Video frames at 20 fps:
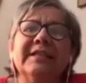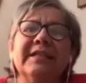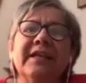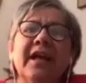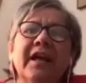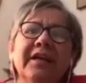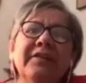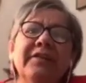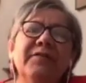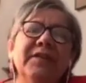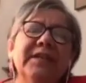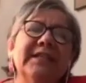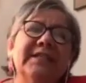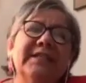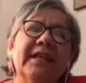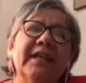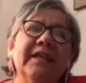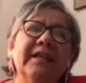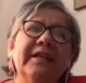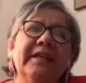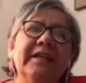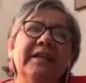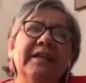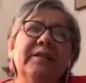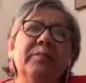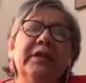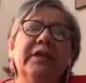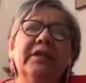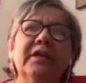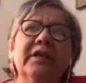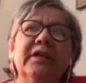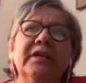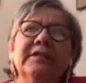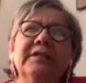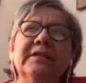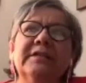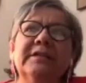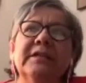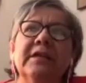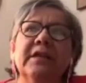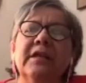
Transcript: kind of exciting because